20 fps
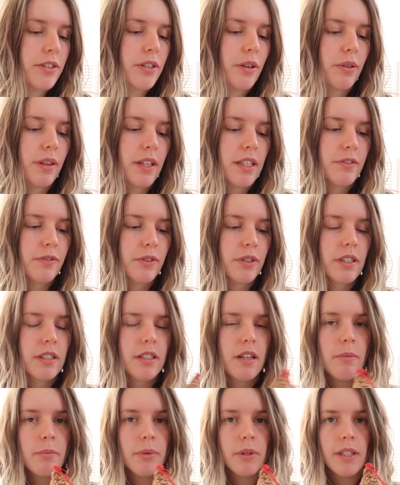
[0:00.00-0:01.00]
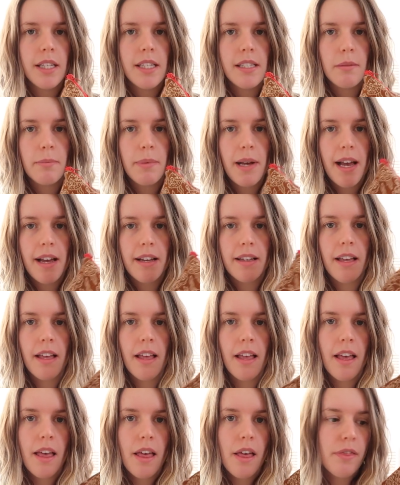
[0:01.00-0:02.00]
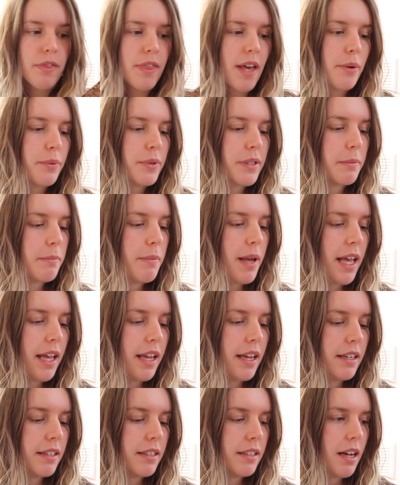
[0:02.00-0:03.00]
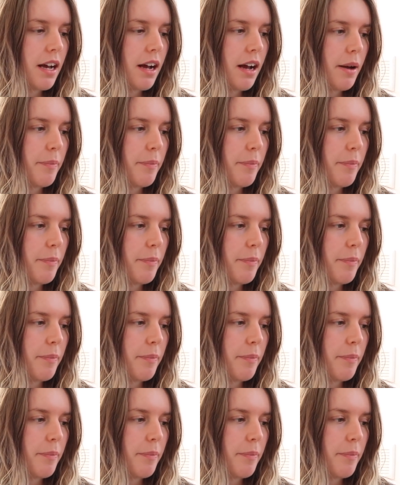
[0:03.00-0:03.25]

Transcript: So this, for example, is a bag that was made